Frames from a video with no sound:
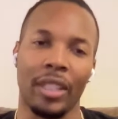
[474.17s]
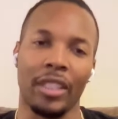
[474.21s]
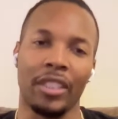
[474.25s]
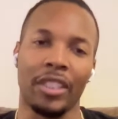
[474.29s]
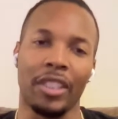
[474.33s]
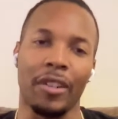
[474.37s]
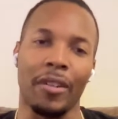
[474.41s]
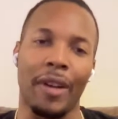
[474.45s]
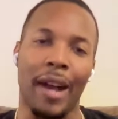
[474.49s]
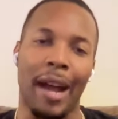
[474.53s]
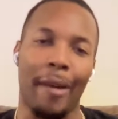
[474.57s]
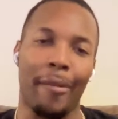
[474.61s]

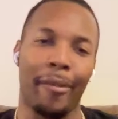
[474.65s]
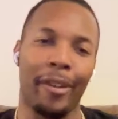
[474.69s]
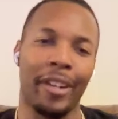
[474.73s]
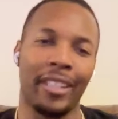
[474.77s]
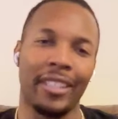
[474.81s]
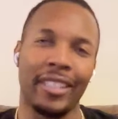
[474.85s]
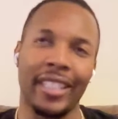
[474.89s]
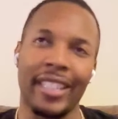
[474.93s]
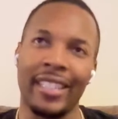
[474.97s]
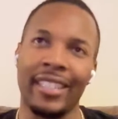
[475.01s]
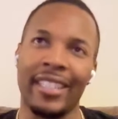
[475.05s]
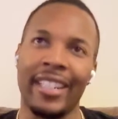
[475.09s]
So I
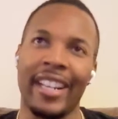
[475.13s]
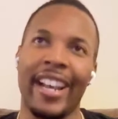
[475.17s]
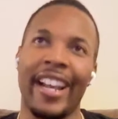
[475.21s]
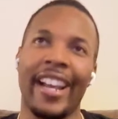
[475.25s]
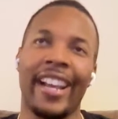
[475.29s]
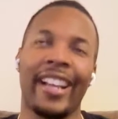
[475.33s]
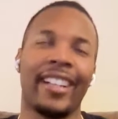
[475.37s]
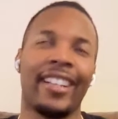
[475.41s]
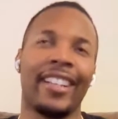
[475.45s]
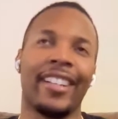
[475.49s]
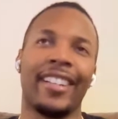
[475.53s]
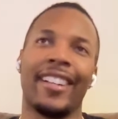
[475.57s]
went and did
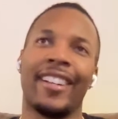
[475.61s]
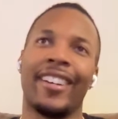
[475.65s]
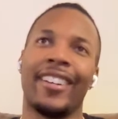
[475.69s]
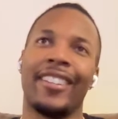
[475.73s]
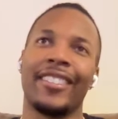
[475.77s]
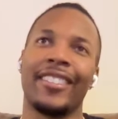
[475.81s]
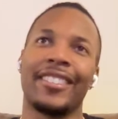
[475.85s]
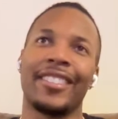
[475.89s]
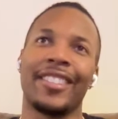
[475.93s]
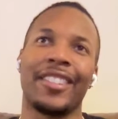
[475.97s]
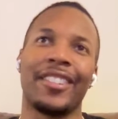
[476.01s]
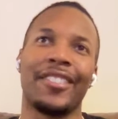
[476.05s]
that,
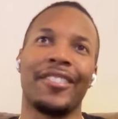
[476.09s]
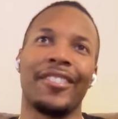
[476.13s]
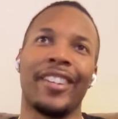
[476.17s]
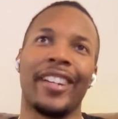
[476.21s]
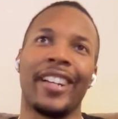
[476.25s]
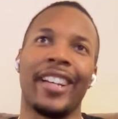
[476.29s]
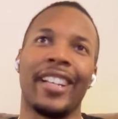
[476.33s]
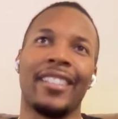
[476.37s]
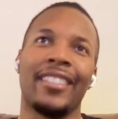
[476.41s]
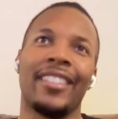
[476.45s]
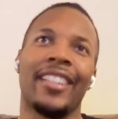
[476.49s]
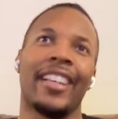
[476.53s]

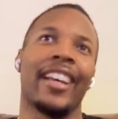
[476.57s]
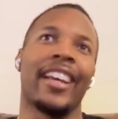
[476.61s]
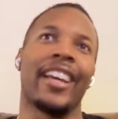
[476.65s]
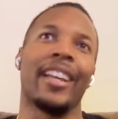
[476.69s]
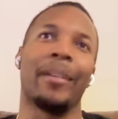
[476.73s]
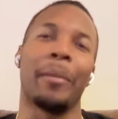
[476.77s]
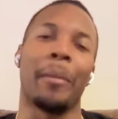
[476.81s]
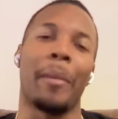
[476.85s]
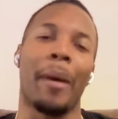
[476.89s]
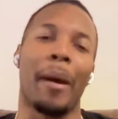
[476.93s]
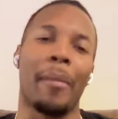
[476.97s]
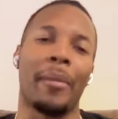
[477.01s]
and yeah,
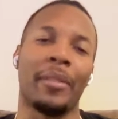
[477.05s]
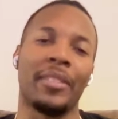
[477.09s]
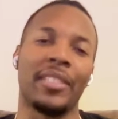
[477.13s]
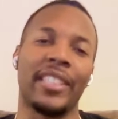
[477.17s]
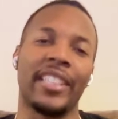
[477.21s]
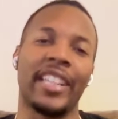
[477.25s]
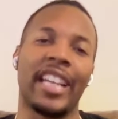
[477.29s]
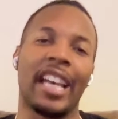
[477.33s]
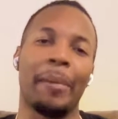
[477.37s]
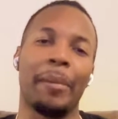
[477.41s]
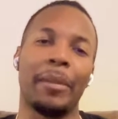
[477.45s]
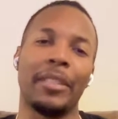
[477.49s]
and my mama,
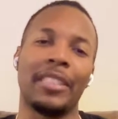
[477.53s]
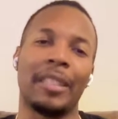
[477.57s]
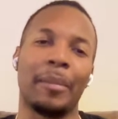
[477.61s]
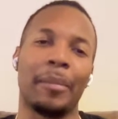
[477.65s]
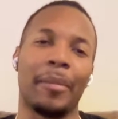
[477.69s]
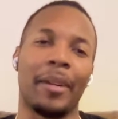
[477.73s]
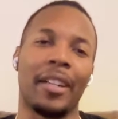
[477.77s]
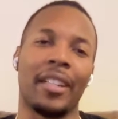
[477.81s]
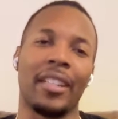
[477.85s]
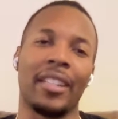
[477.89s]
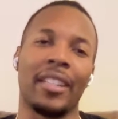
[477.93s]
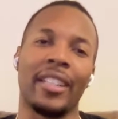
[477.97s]
she gave me
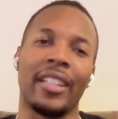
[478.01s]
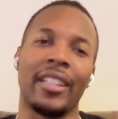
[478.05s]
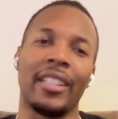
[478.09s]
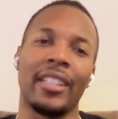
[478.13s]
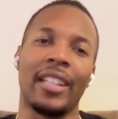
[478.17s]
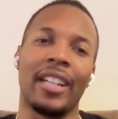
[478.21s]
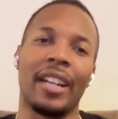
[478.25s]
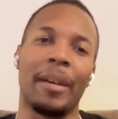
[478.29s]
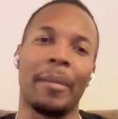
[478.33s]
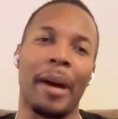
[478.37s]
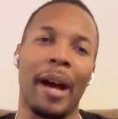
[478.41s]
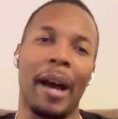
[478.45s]
some money,
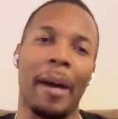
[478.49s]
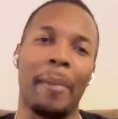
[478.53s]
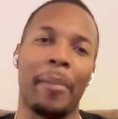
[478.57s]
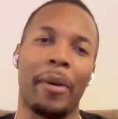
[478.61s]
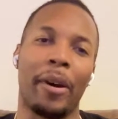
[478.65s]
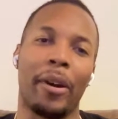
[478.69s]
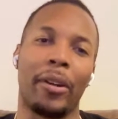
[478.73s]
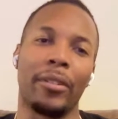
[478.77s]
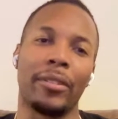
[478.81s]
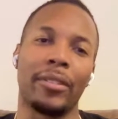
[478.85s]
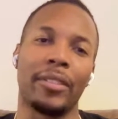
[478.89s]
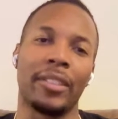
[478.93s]
and then I
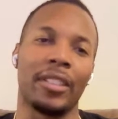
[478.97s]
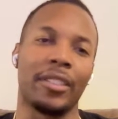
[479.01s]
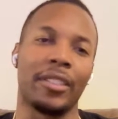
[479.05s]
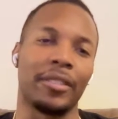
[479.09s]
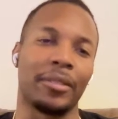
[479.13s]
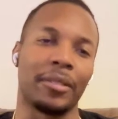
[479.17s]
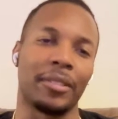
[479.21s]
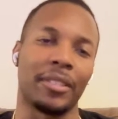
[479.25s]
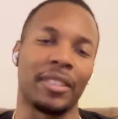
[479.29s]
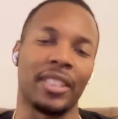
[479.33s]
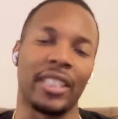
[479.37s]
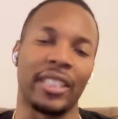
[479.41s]
bought,
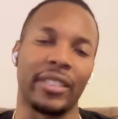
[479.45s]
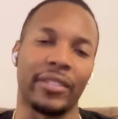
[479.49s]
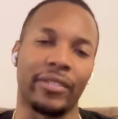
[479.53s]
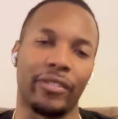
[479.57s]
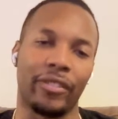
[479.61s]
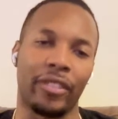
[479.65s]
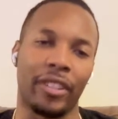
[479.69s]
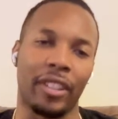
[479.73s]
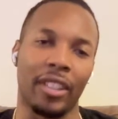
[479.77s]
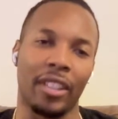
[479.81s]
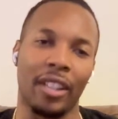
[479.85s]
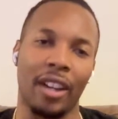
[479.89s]
some
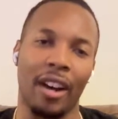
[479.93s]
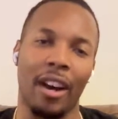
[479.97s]
stuff for the